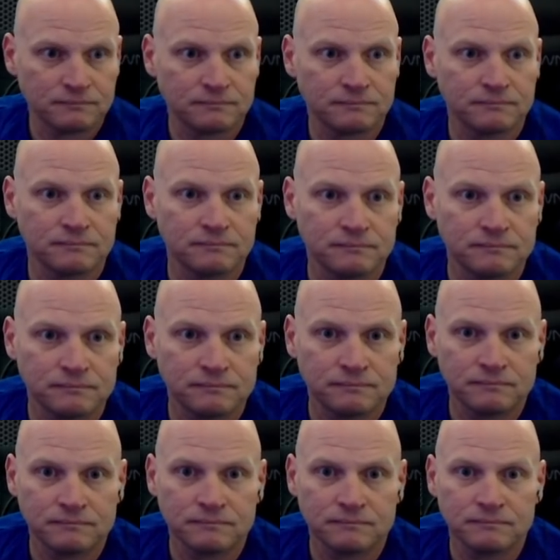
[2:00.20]

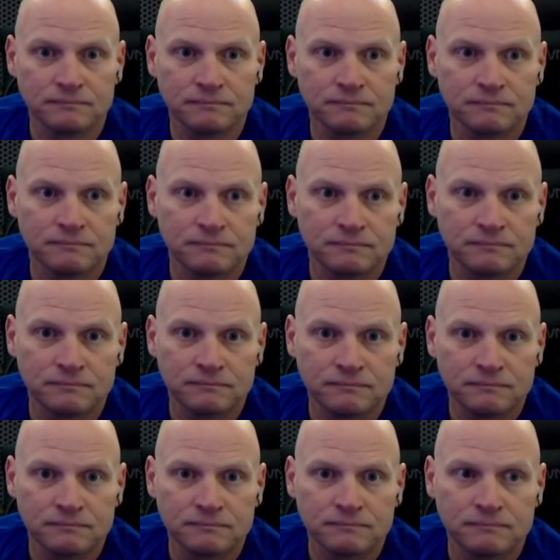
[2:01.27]

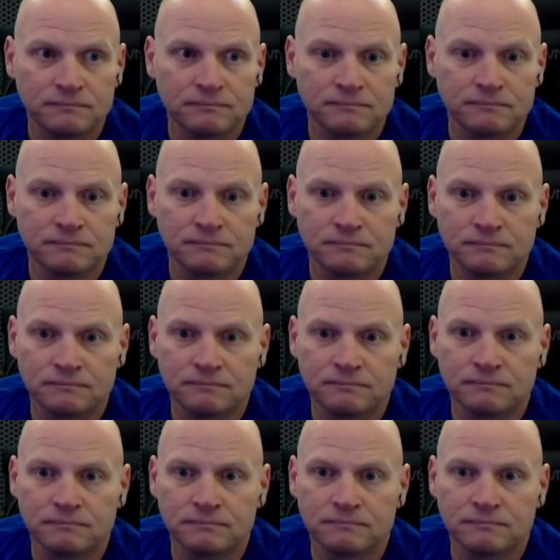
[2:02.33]

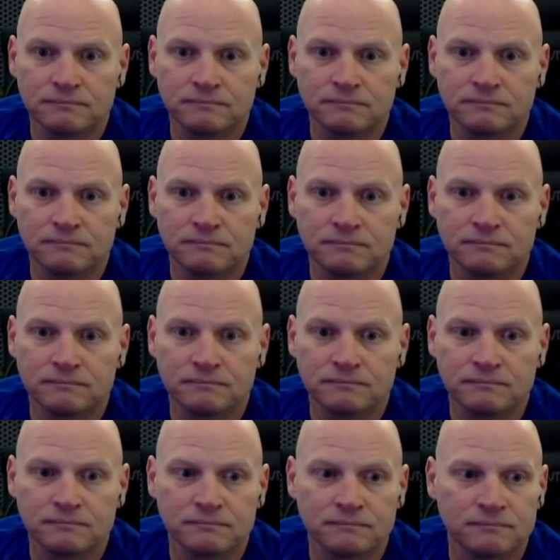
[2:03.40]

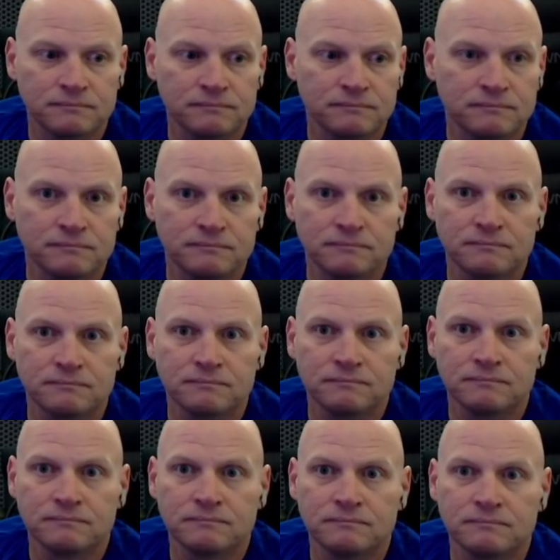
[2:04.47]

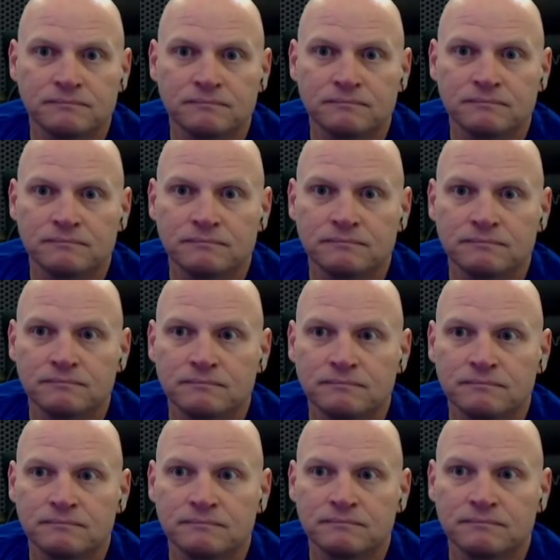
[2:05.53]

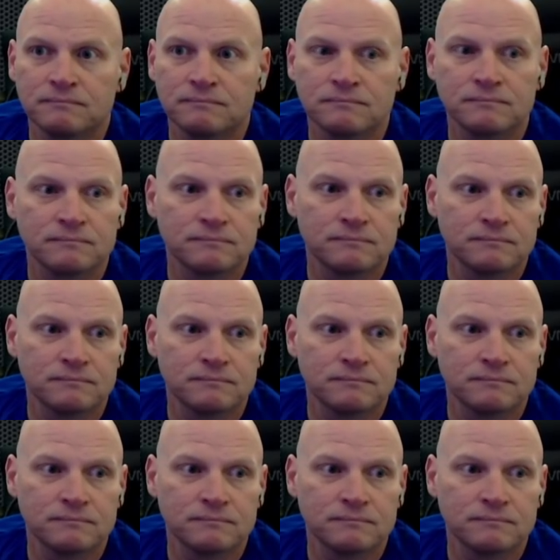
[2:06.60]
No words are spoken by the person on screen.